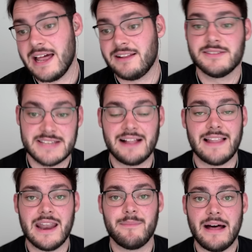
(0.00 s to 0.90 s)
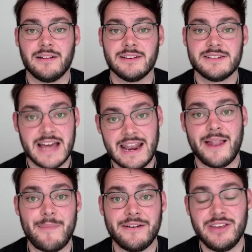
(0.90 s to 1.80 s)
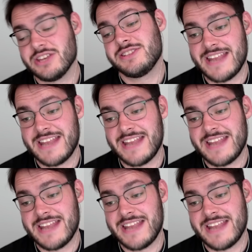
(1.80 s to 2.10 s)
Tell, tell Annabelle. Tell all about you